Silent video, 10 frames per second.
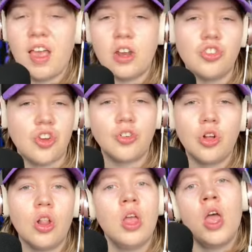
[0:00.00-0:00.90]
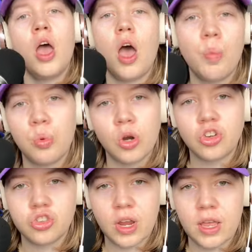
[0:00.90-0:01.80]
had a general upward
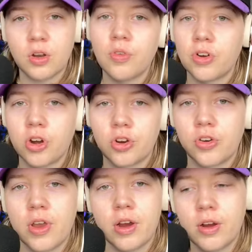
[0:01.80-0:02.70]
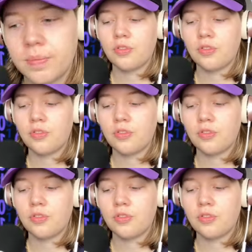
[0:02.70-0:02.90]
trend over her career.